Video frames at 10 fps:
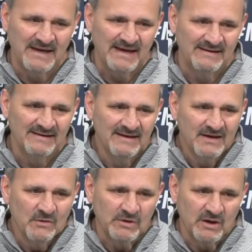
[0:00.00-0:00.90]
And
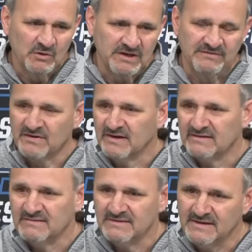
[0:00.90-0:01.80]
we're no different.
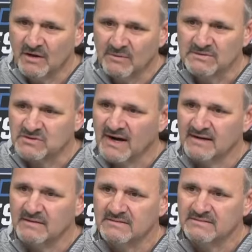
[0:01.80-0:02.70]
You know, we were trying
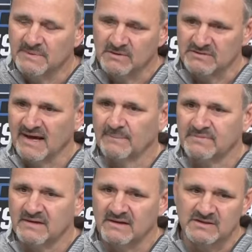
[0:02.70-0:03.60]
to build
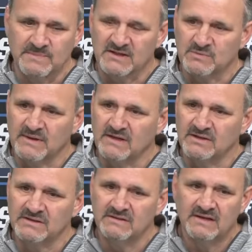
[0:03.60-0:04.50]
depth as best we
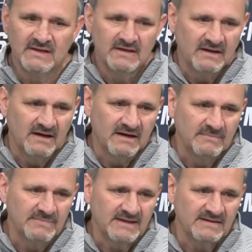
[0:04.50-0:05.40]
could
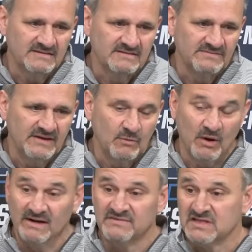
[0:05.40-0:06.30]
because of the
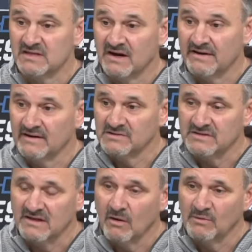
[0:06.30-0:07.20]
what-if scenarios
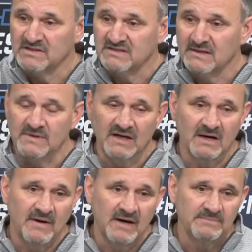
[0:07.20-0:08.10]
that always seem to
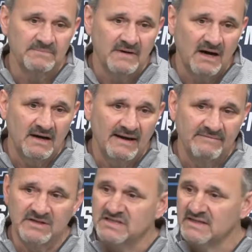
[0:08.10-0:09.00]
come up
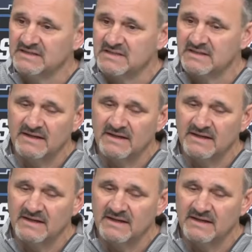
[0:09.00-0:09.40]
every season.